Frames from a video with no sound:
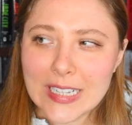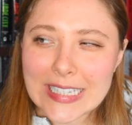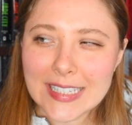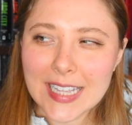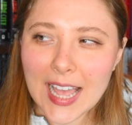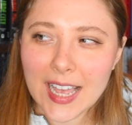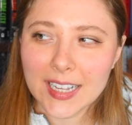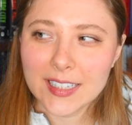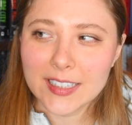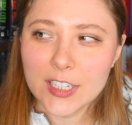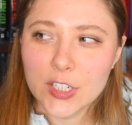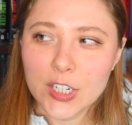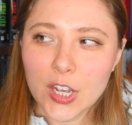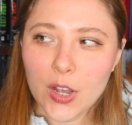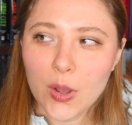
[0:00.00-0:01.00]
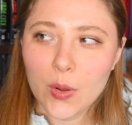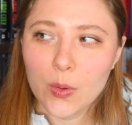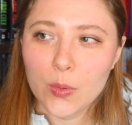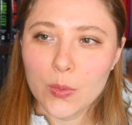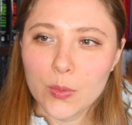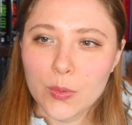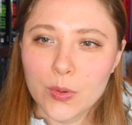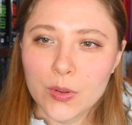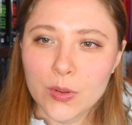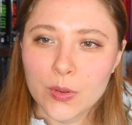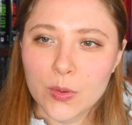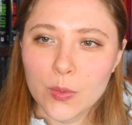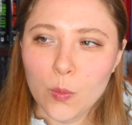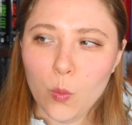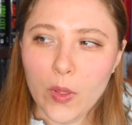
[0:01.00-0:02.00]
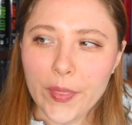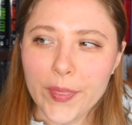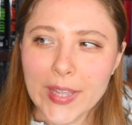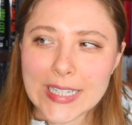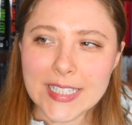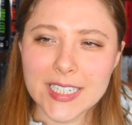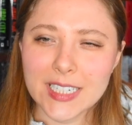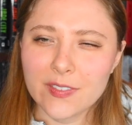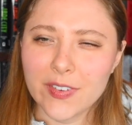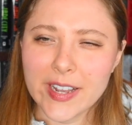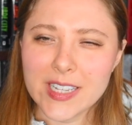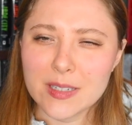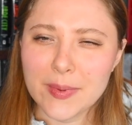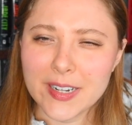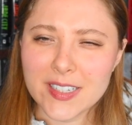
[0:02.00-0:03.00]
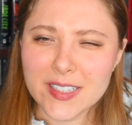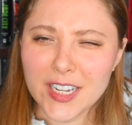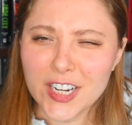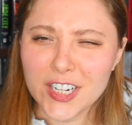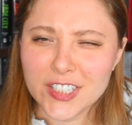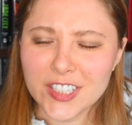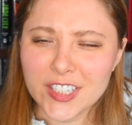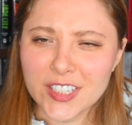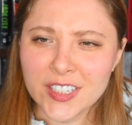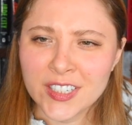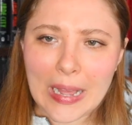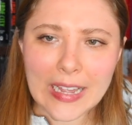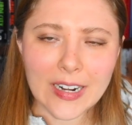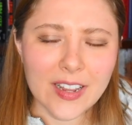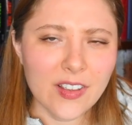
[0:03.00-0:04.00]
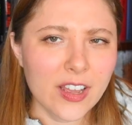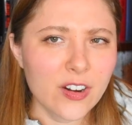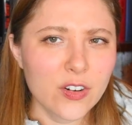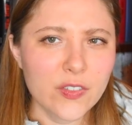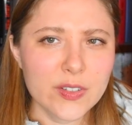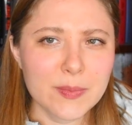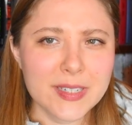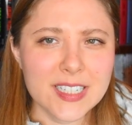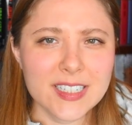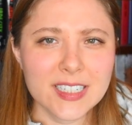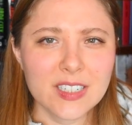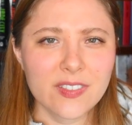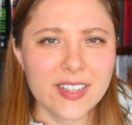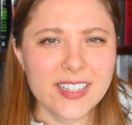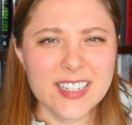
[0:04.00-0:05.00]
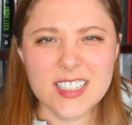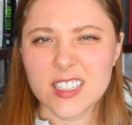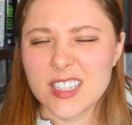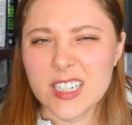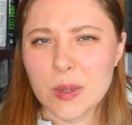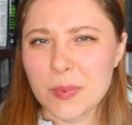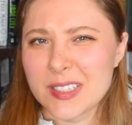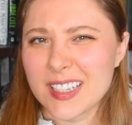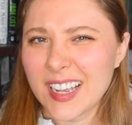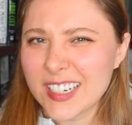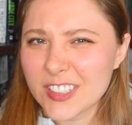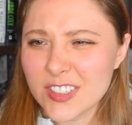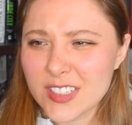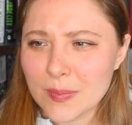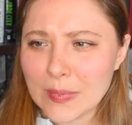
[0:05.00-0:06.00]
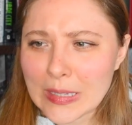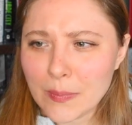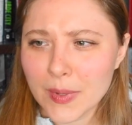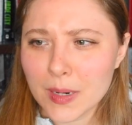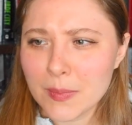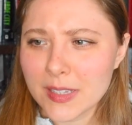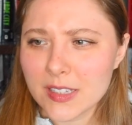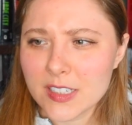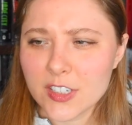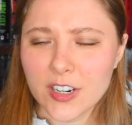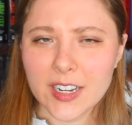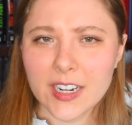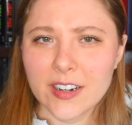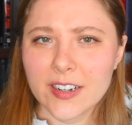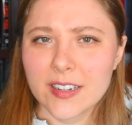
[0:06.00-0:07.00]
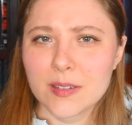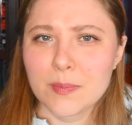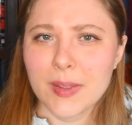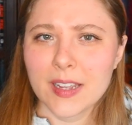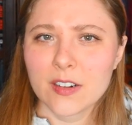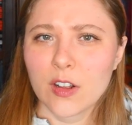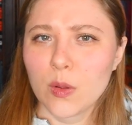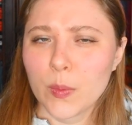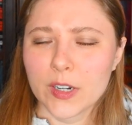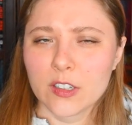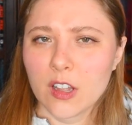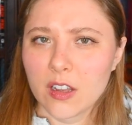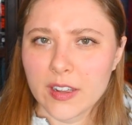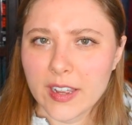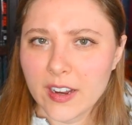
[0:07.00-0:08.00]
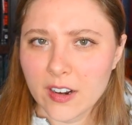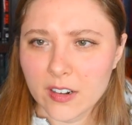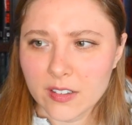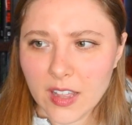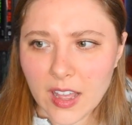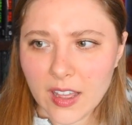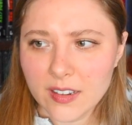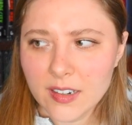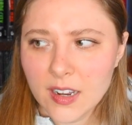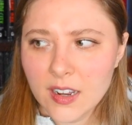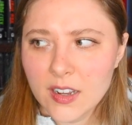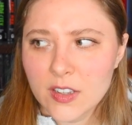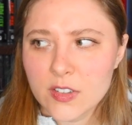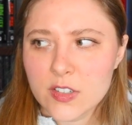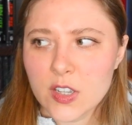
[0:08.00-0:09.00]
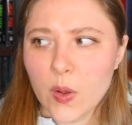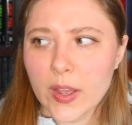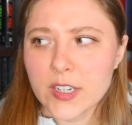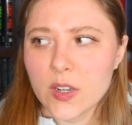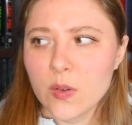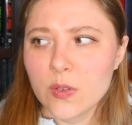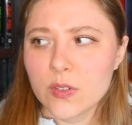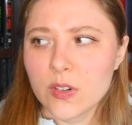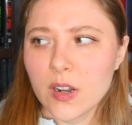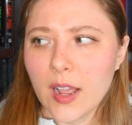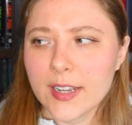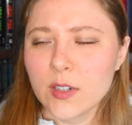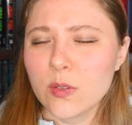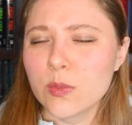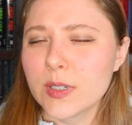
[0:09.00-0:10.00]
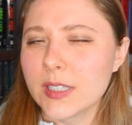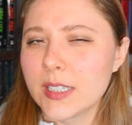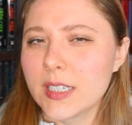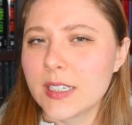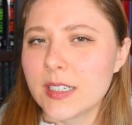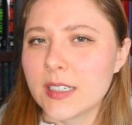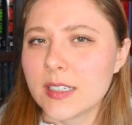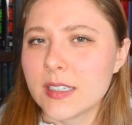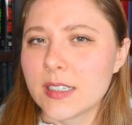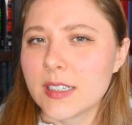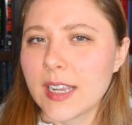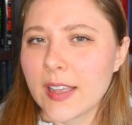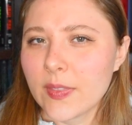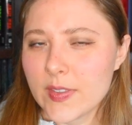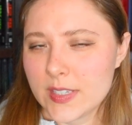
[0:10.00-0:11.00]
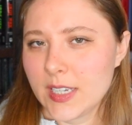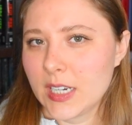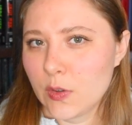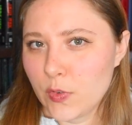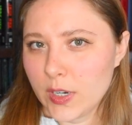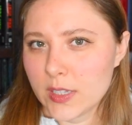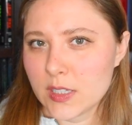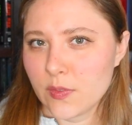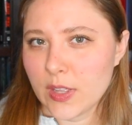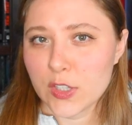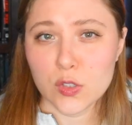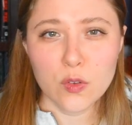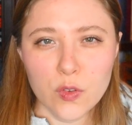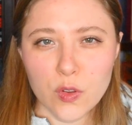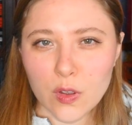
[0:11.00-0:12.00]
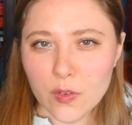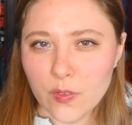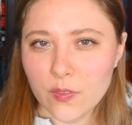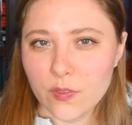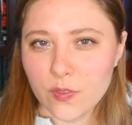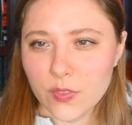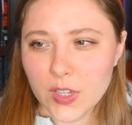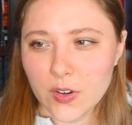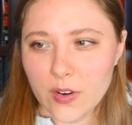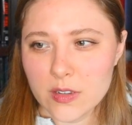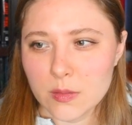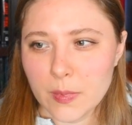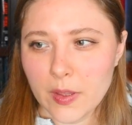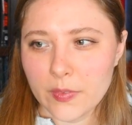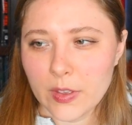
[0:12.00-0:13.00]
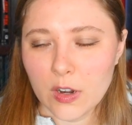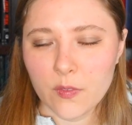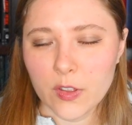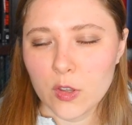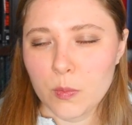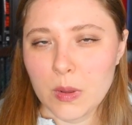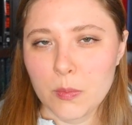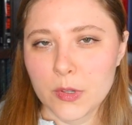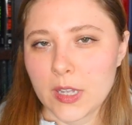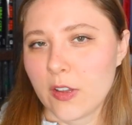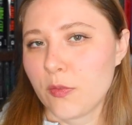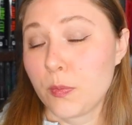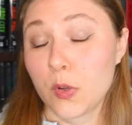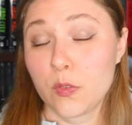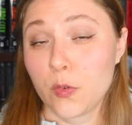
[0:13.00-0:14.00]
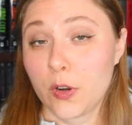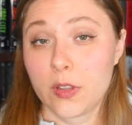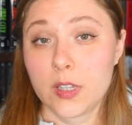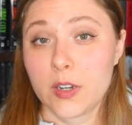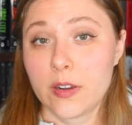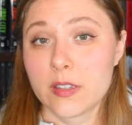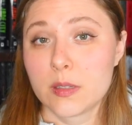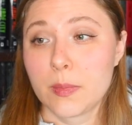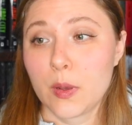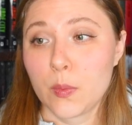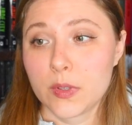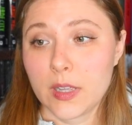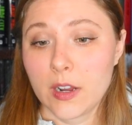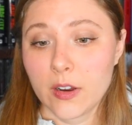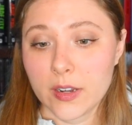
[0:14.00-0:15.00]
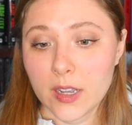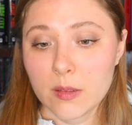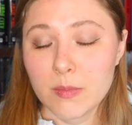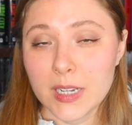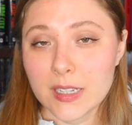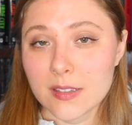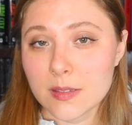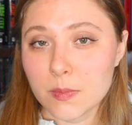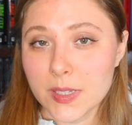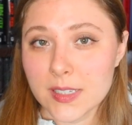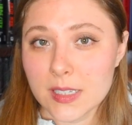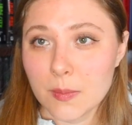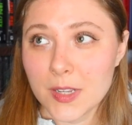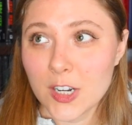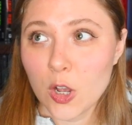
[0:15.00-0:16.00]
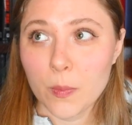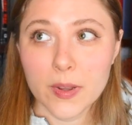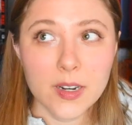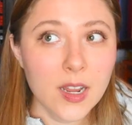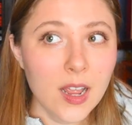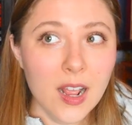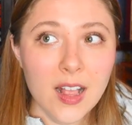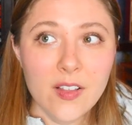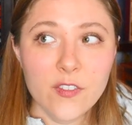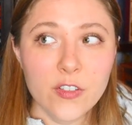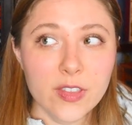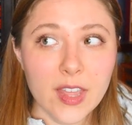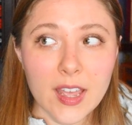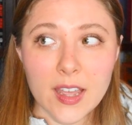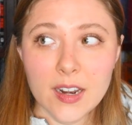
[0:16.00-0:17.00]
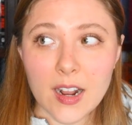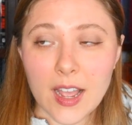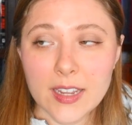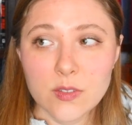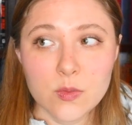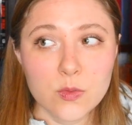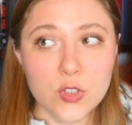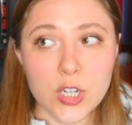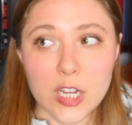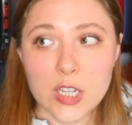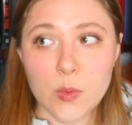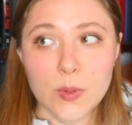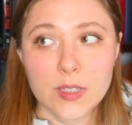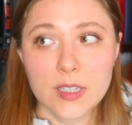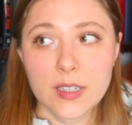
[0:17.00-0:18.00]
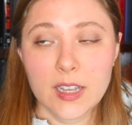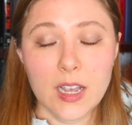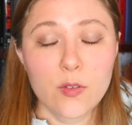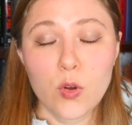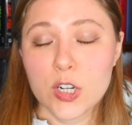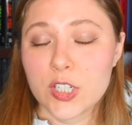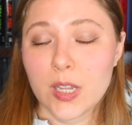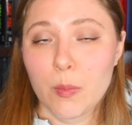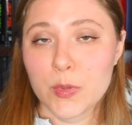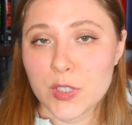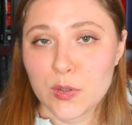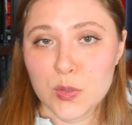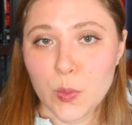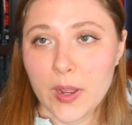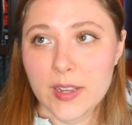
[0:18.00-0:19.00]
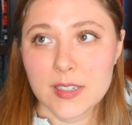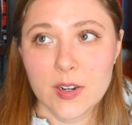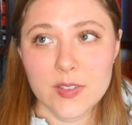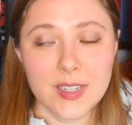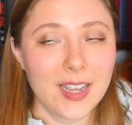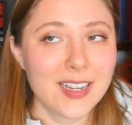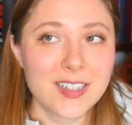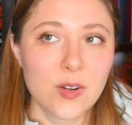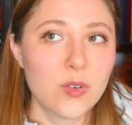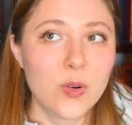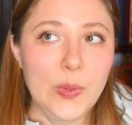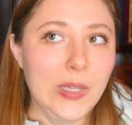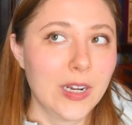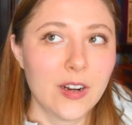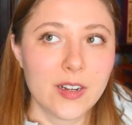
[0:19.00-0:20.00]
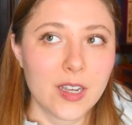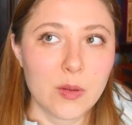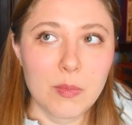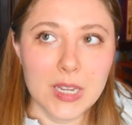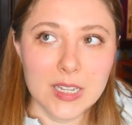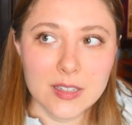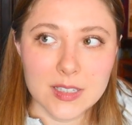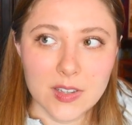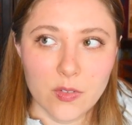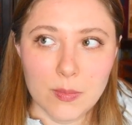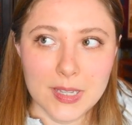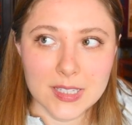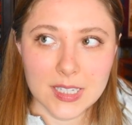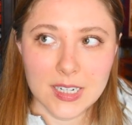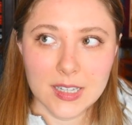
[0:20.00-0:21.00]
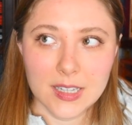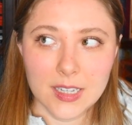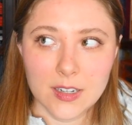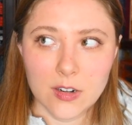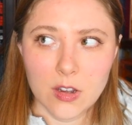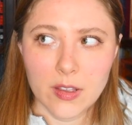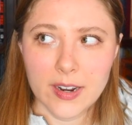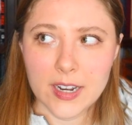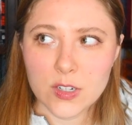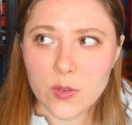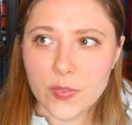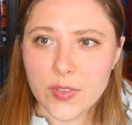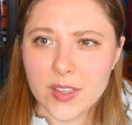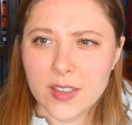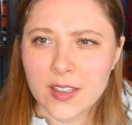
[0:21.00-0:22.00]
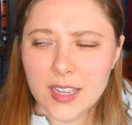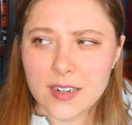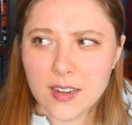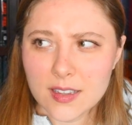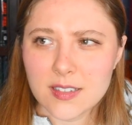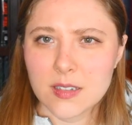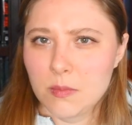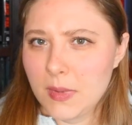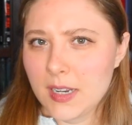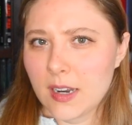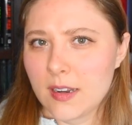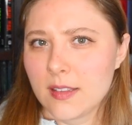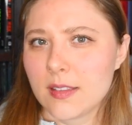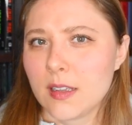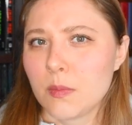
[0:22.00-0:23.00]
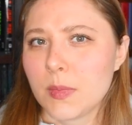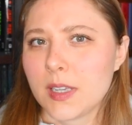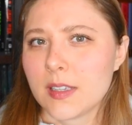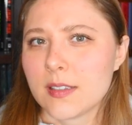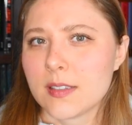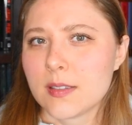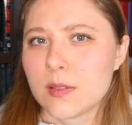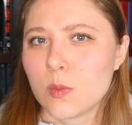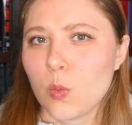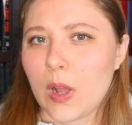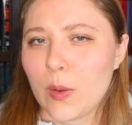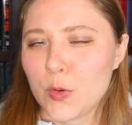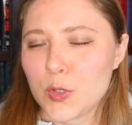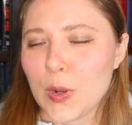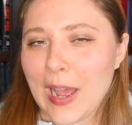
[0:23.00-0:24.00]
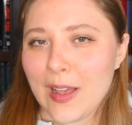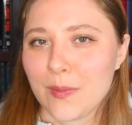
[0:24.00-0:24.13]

exactly know what that signifies about his character. I don't know if it's meant to signify that he's cleaned up his act or something, but I mean, the Targaryen men all wear long hair a lot. So I don't really get the significance of that. you have theories about that, if other people have put forth theories about what the haircut means, please let me know. But for that, I genuinely, I watched the episode twice and I was like, I don't know what the haircut means, if it means anything at all. And I don't think it doesn't mean anything, because why would you